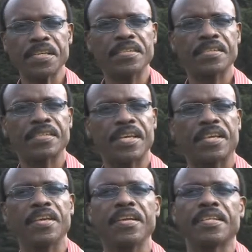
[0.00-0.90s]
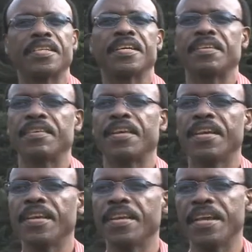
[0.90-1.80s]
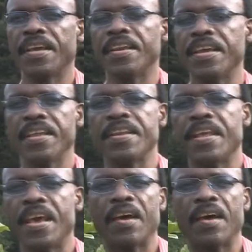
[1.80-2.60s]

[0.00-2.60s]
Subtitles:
and security in